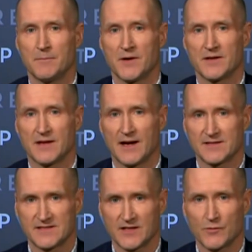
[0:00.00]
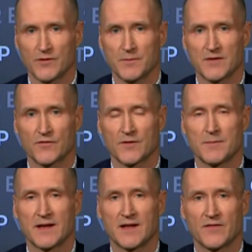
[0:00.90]
But stick with me for a
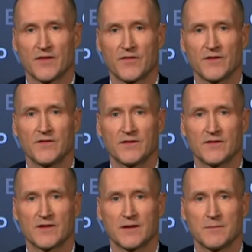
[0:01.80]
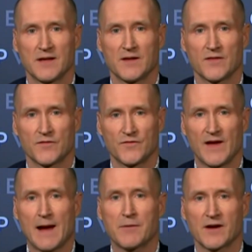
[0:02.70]
minute that this is going to be the
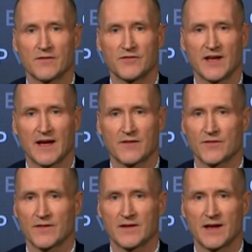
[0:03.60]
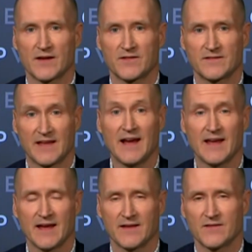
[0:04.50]
fabric of tech for the next
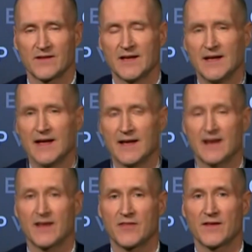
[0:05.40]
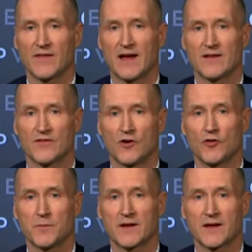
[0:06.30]
decades. And I think that is
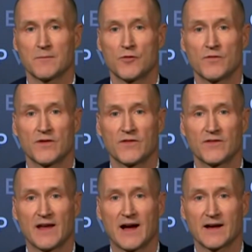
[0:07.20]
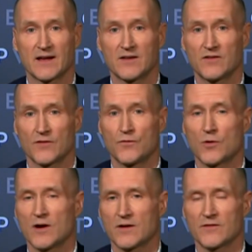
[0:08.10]
ultimately going to move this stock into the
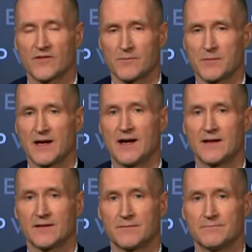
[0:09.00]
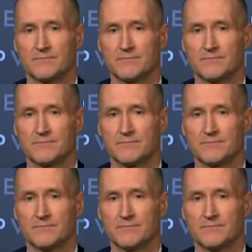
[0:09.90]
400s and beyond.